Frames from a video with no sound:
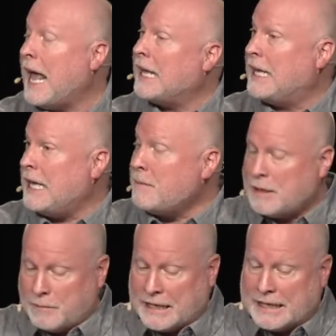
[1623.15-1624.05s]
And
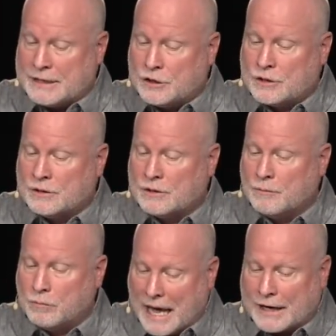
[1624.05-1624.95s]
Kemet means
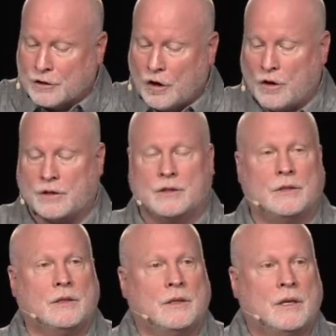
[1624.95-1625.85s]
black dirt.
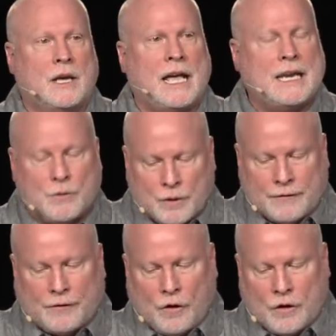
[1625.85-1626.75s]
And it
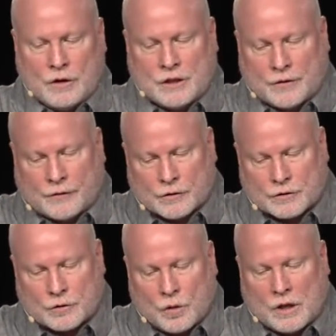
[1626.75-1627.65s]
referred to the
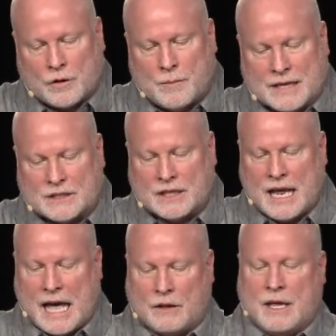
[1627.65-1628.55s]
fertile soil on the banks of the
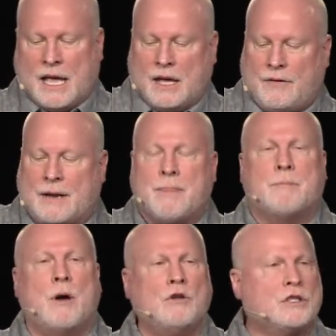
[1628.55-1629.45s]
Nile. In
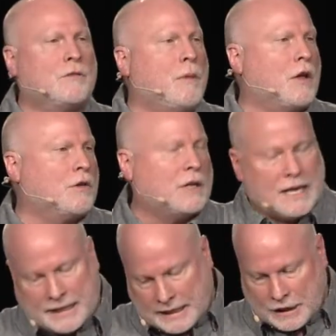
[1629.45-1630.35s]
fact, most of
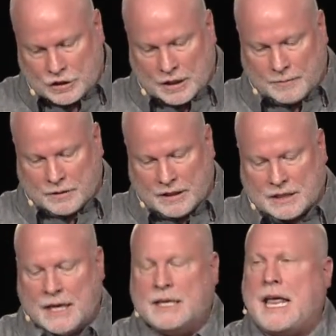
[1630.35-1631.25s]
modern-day Egypt
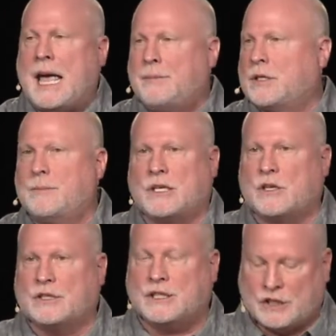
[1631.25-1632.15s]
is uninhabited
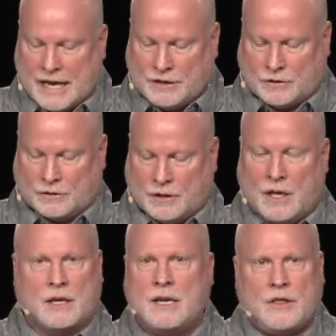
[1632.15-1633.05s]
because it's desert.
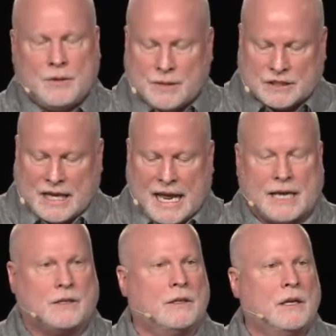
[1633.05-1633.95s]
Nothing but
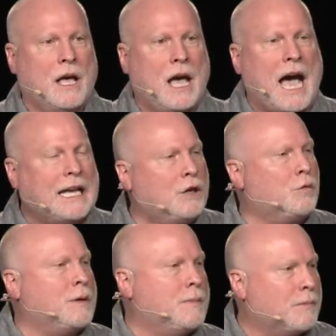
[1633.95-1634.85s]
sand. I can
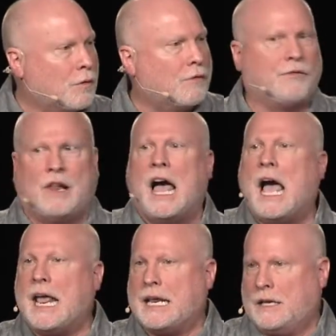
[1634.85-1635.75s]
remember
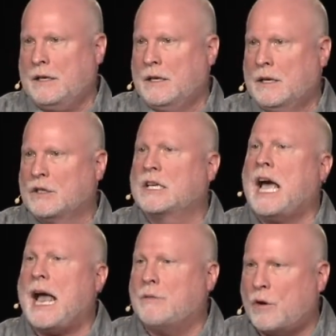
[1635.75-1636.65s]
flying to
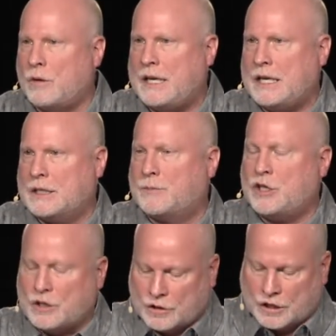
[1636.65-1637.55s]
Cairo, Egypt
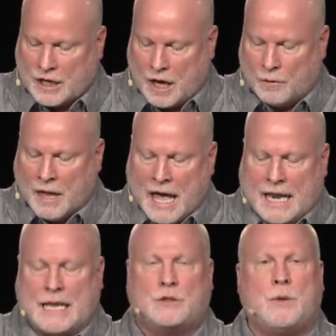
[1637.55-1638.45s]
years ago,
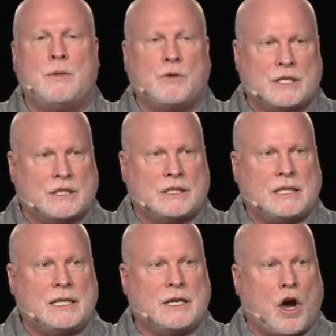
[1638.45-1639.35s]
and as we were
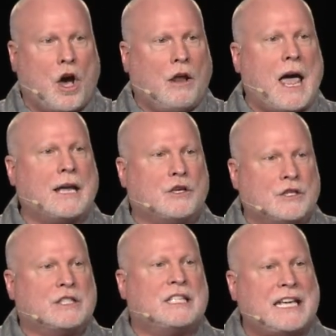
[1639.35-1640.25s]
descending, all I
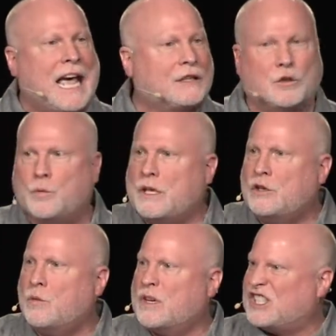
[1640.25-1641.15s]
could see out the
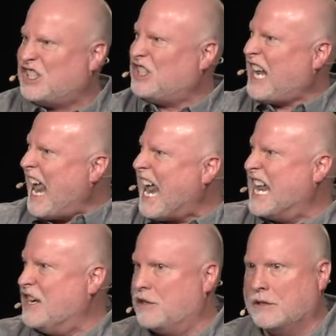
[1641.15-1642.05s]
window was
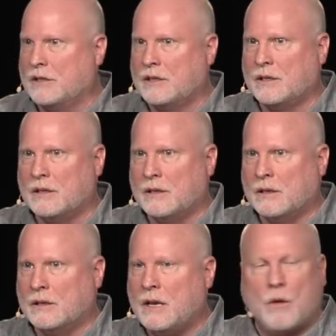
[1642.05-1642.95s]
sand.
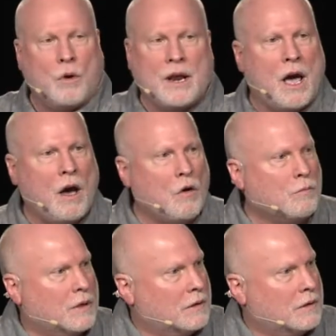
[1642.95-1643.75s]
Not one home.